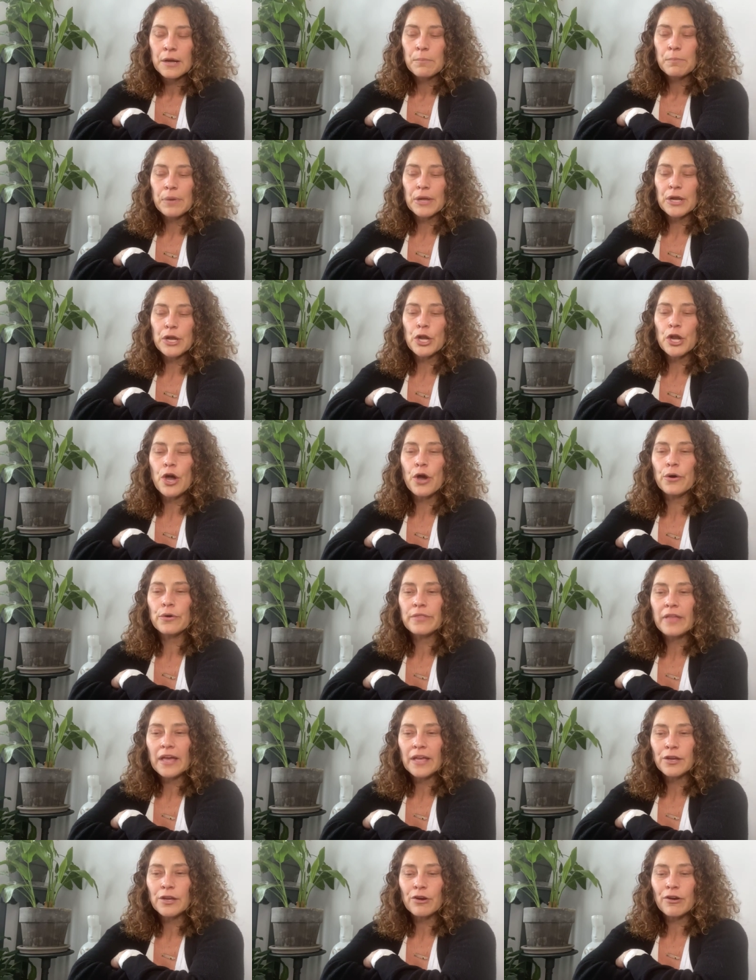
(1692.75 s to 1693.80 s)
But know
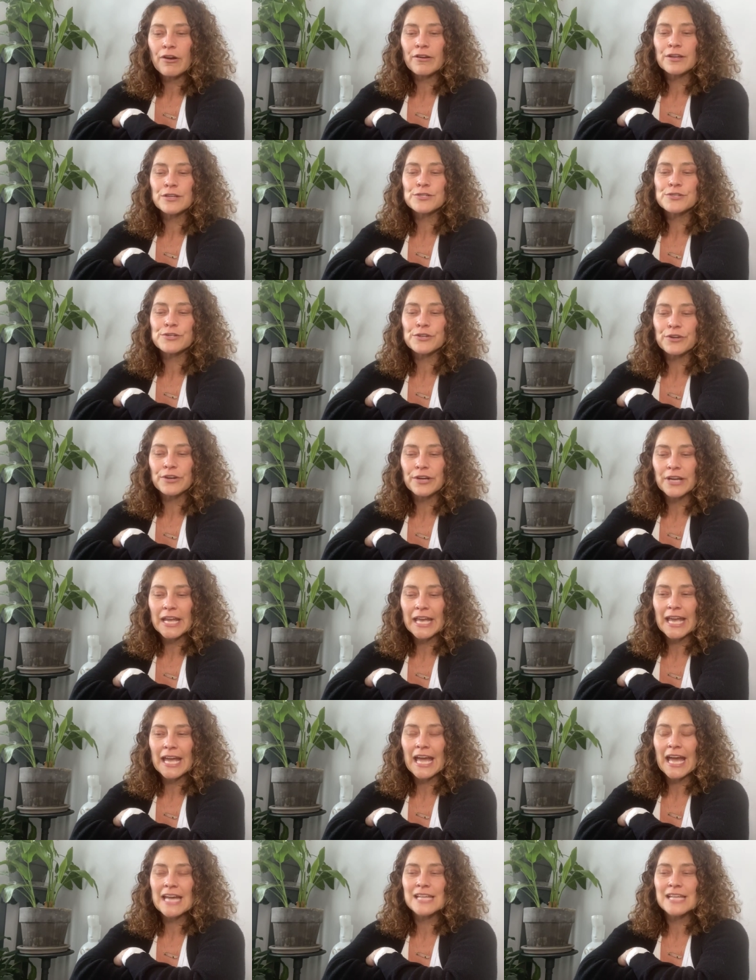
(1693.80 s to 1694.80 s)
that you're on a journey.